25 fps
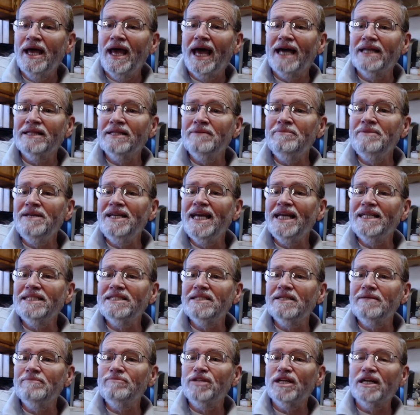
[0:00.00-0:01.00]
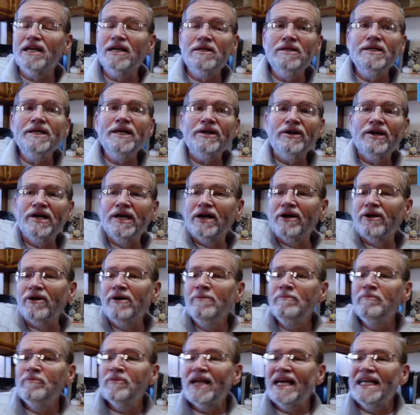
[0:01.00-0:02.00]
And let me get something clear here.
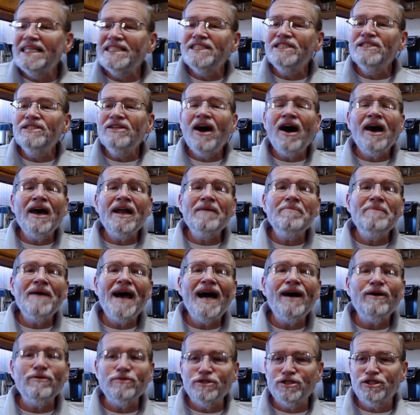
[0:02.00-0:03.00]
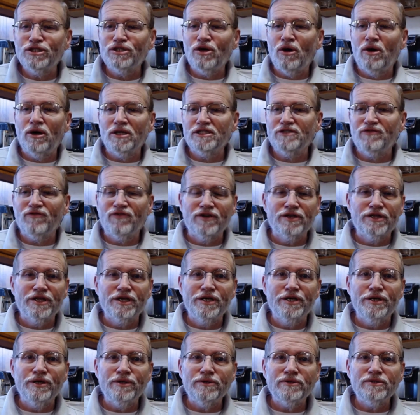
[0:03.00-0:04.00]
It's not about sauce for the
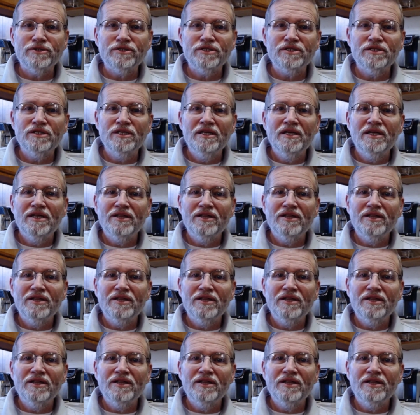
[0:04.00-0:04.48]
goose.